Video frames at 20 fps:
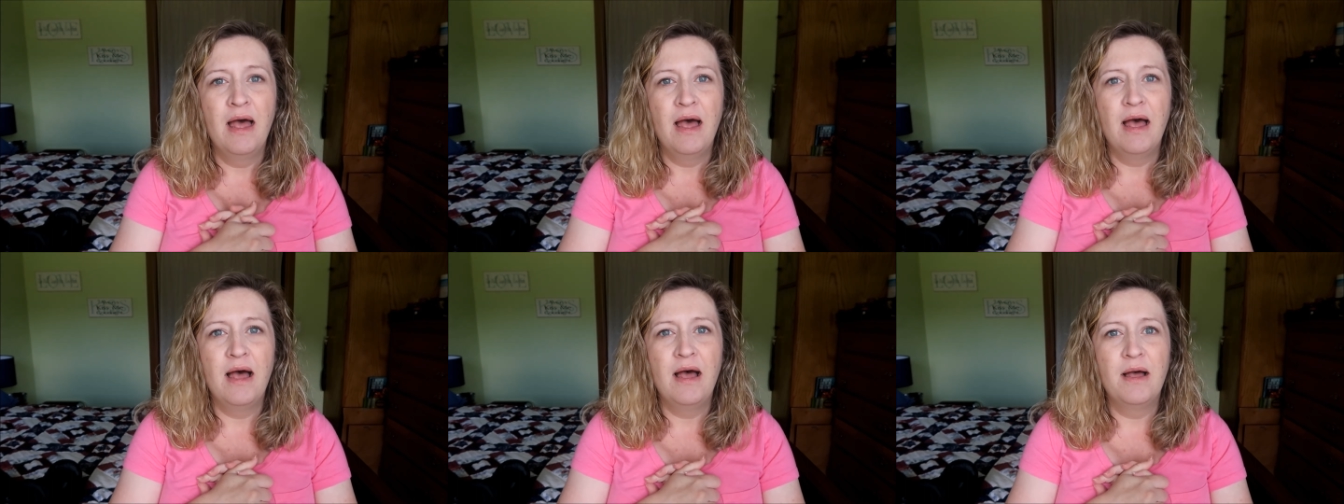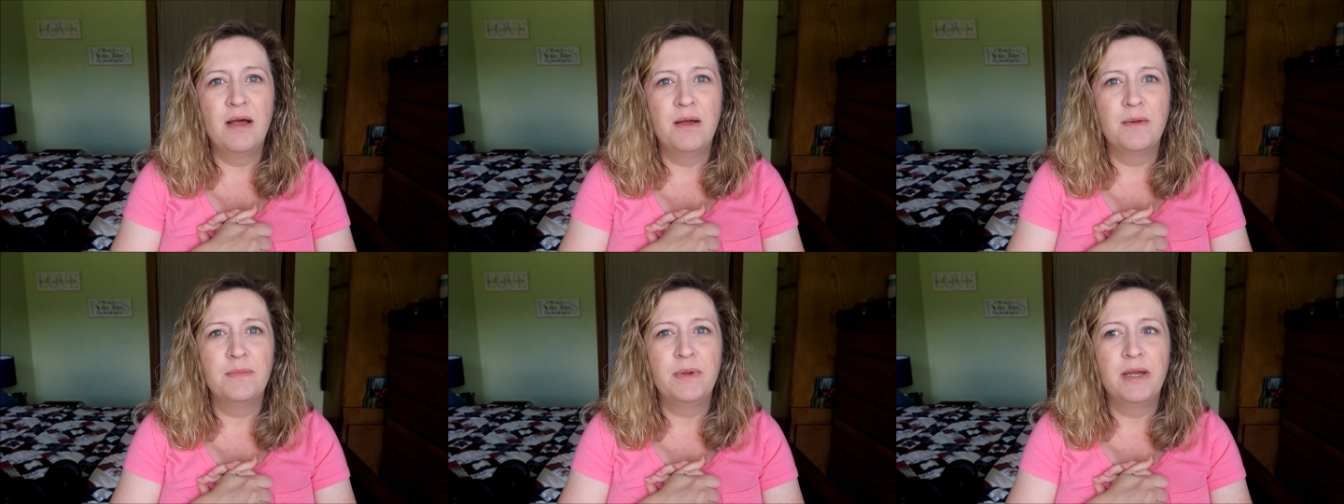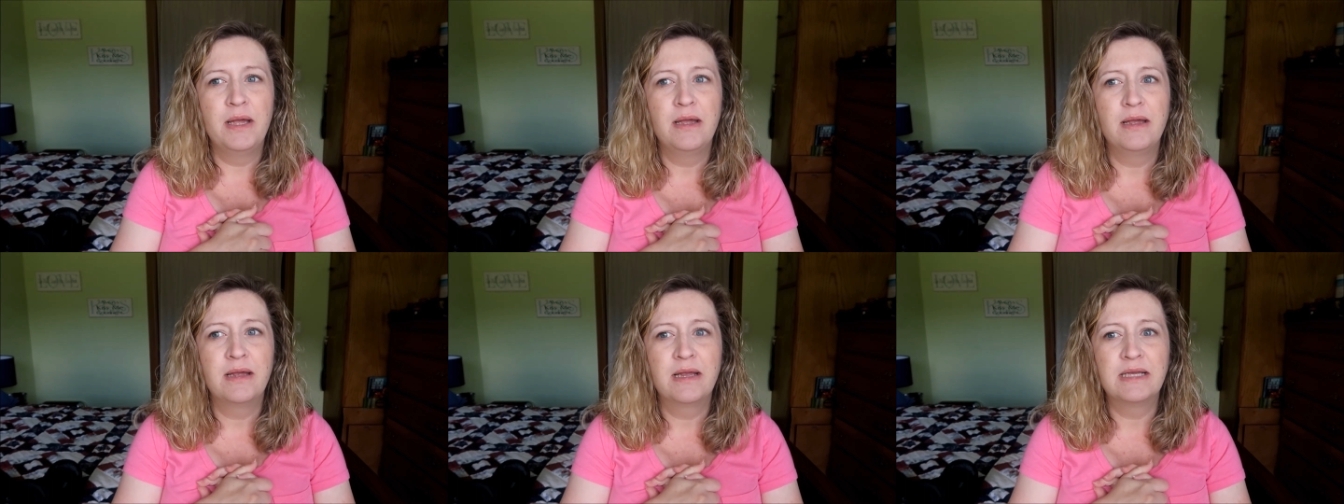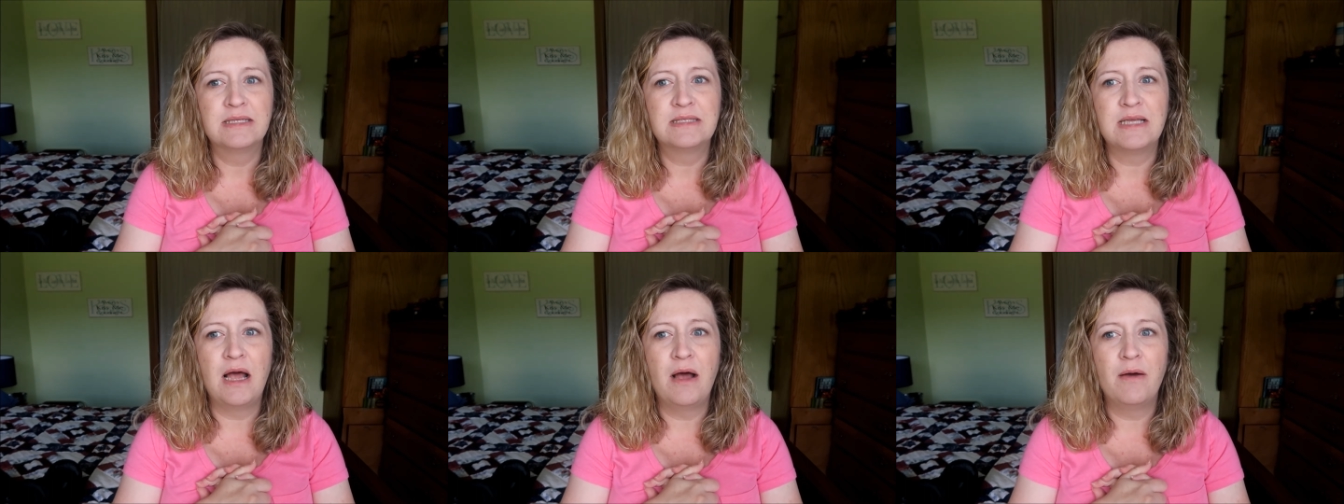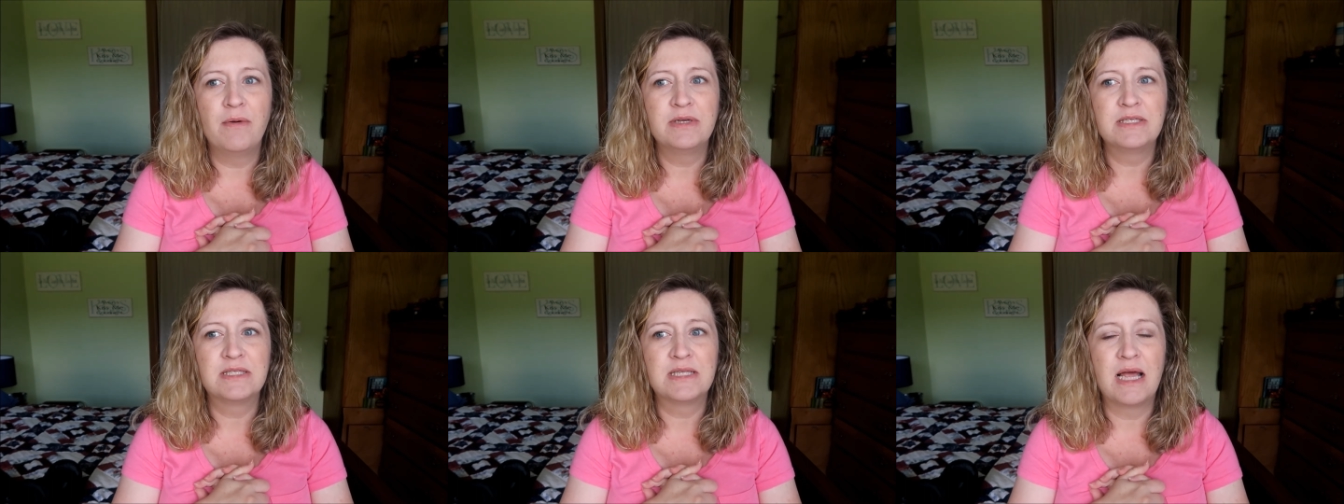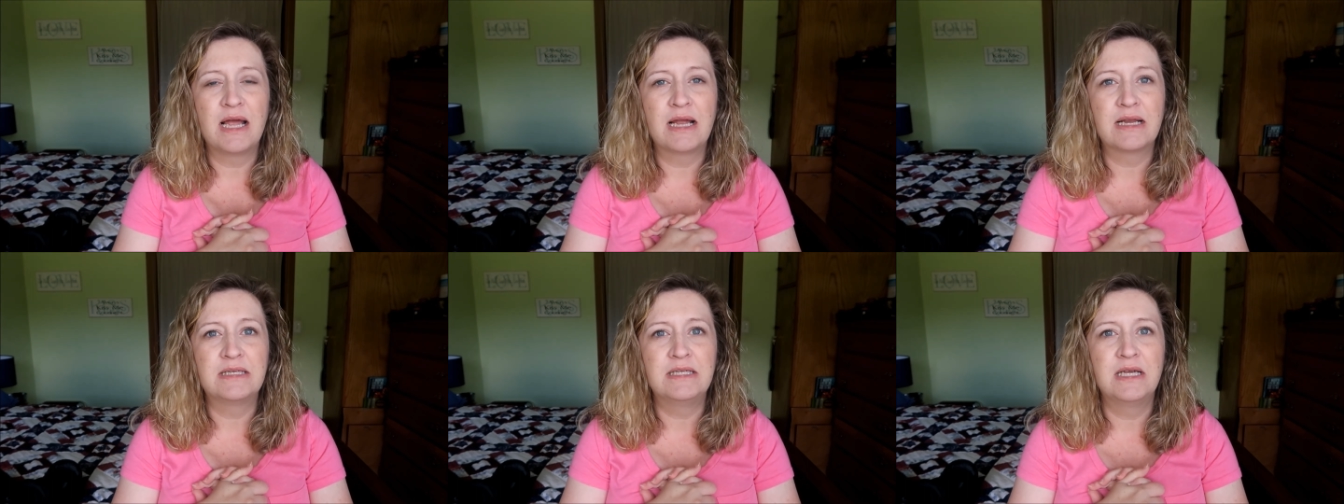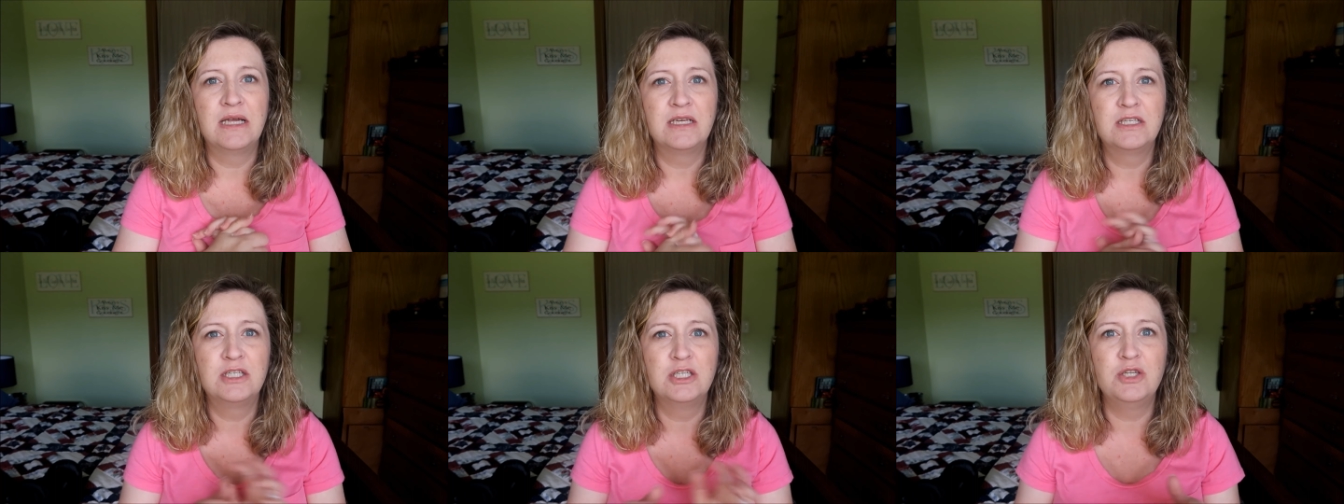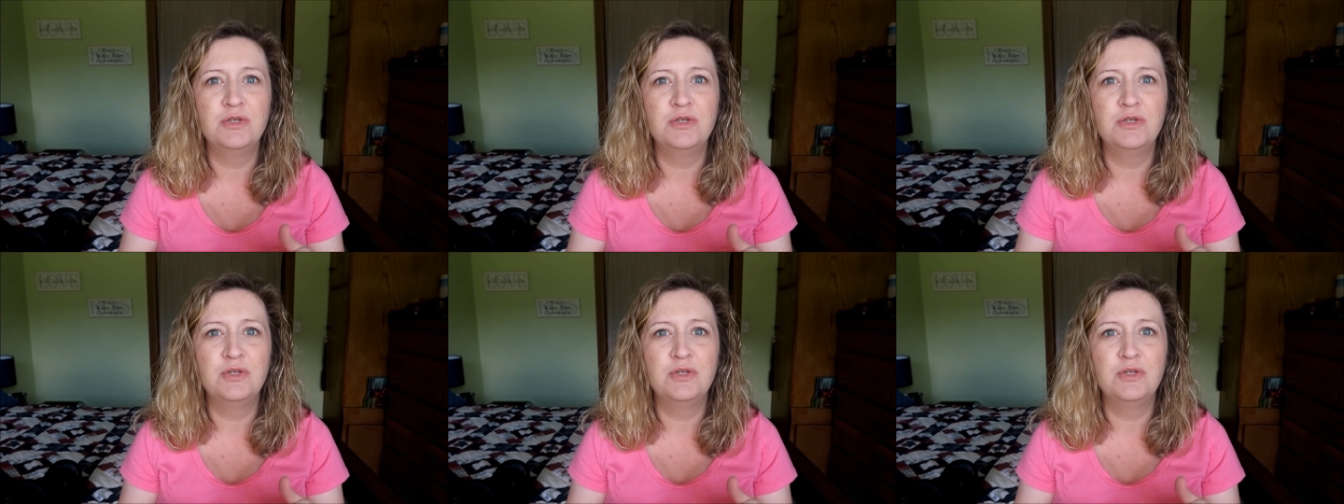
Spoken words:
Because I always like to